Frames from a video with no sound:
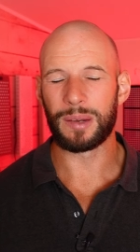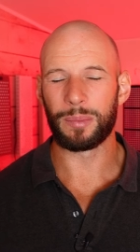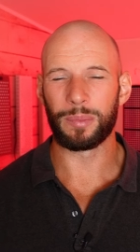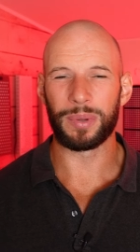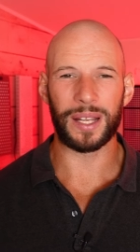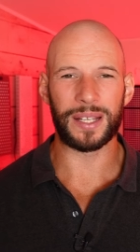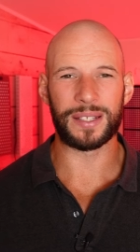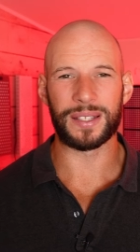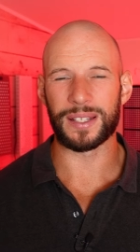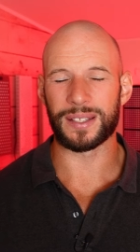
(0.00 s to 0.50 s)

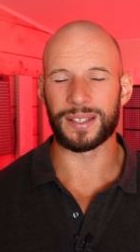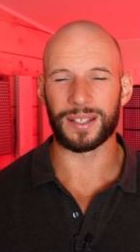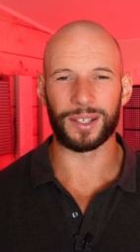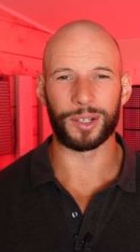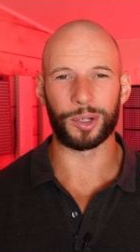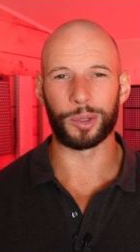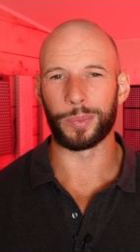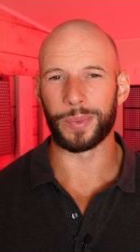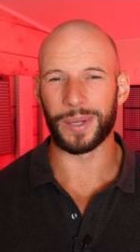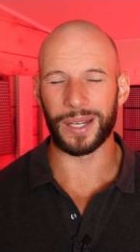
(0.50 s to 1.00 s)
Plus it's a
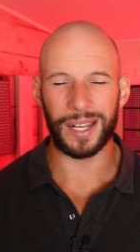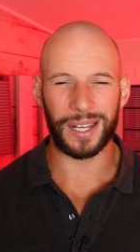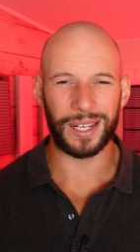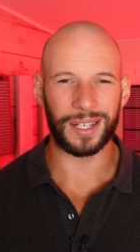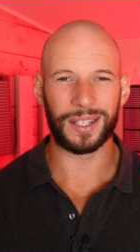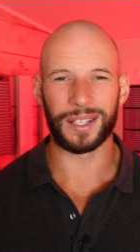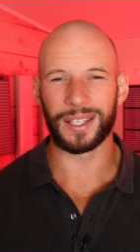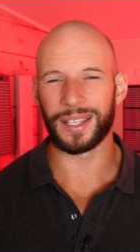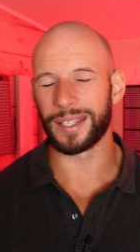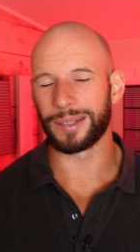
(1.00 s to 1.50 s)
little bit
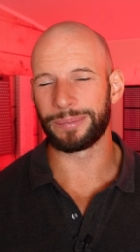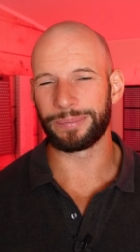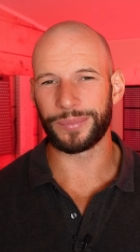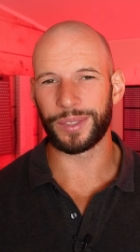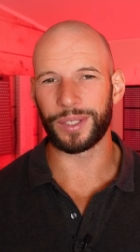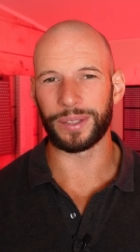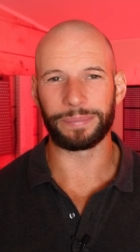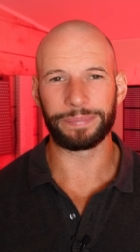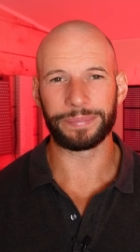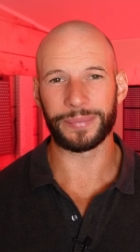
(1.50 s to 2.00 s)
ugly,
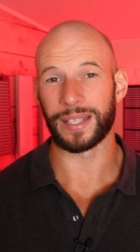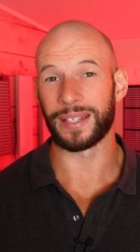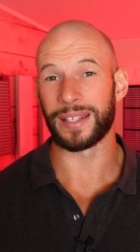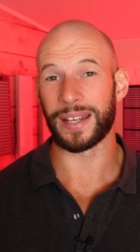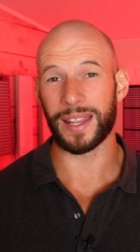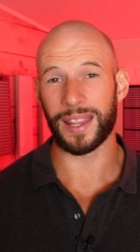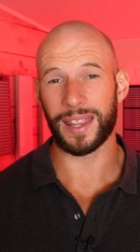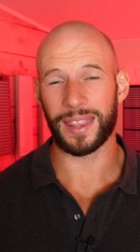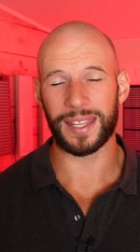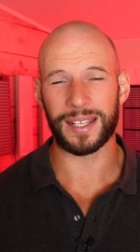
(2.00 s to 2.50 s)
you know,
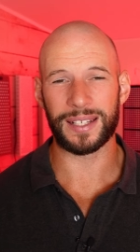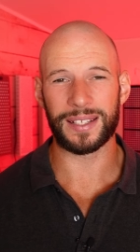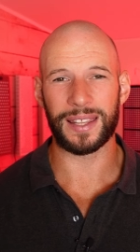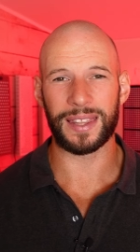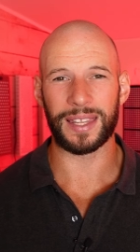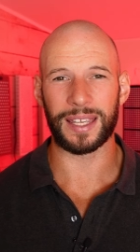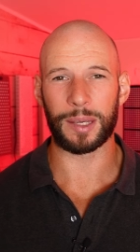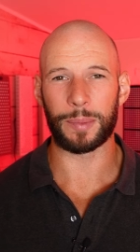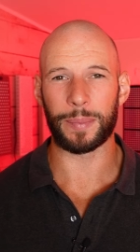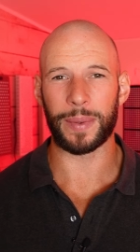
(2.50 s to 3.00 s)
another thing to think